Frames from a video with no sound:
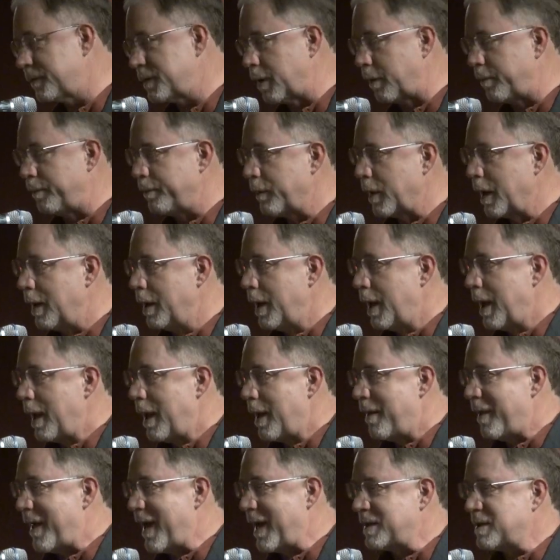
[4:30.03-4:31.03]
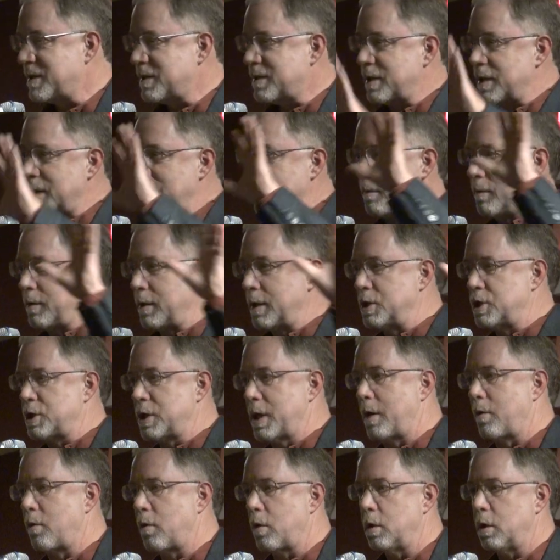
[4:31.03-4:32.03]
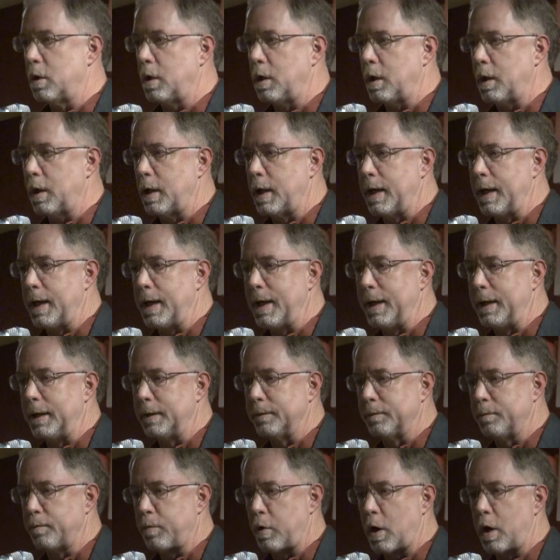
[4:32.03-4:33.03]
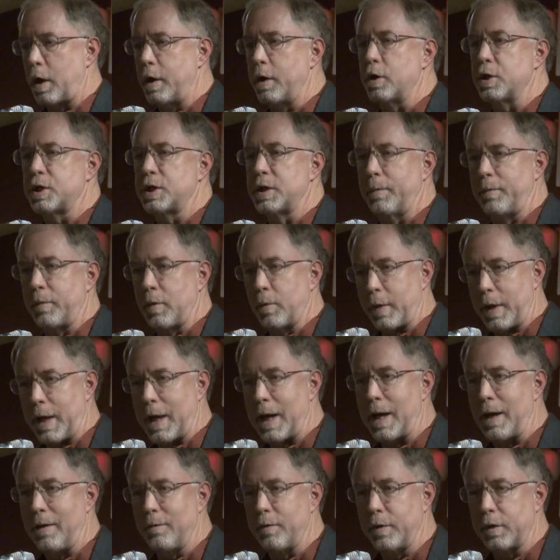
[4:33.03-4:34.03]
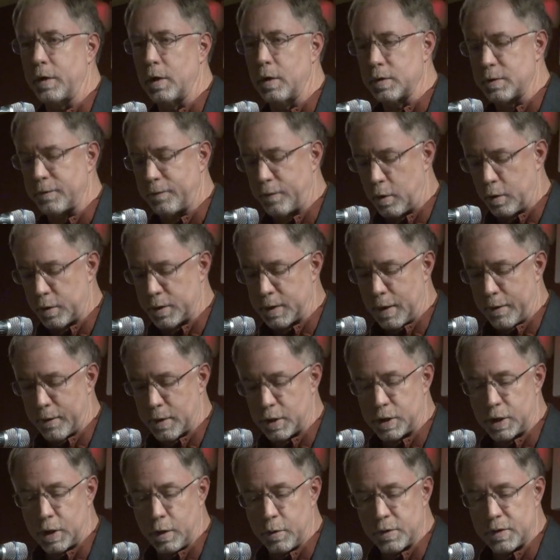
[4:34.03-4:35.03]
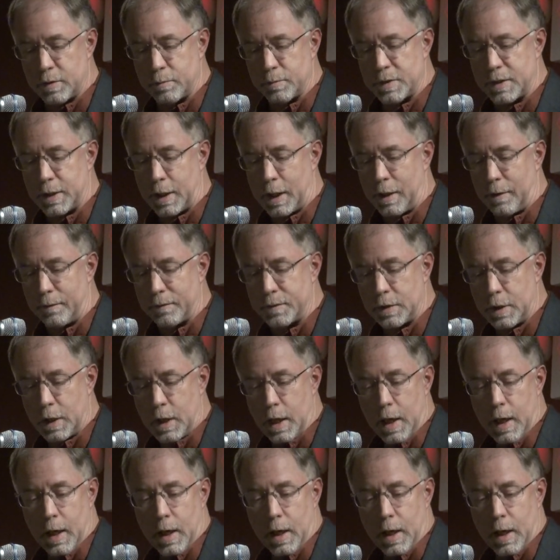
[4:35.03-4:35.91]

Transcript: So that's the, the general uh, partnership that we have with those folks. Now the shows themselves,